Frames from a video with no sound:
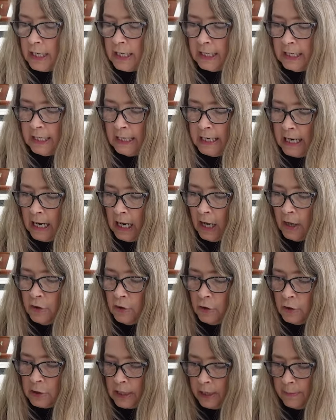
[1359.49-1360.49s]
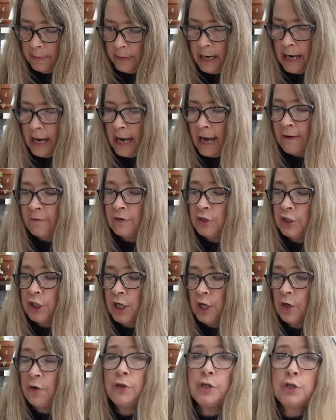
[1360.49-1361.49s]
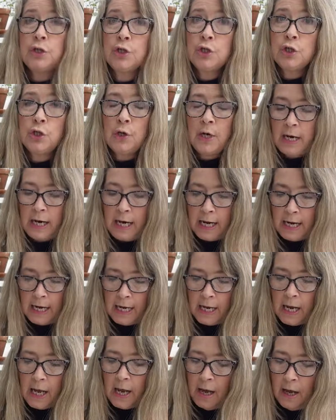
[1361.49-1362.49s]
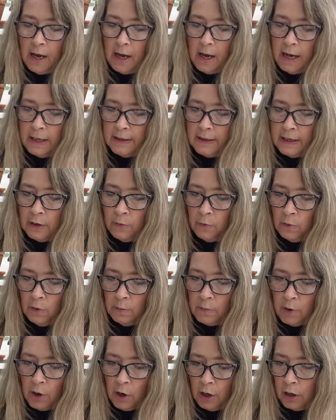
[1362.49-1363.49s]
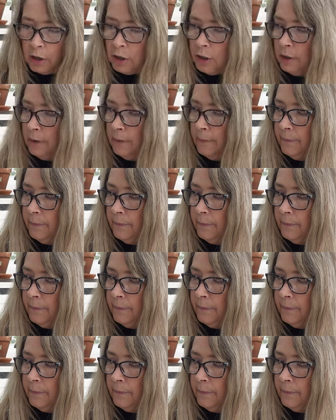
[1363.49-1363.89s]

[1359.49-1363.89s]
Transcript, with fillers: And any others I may have share this tray, I then will mark.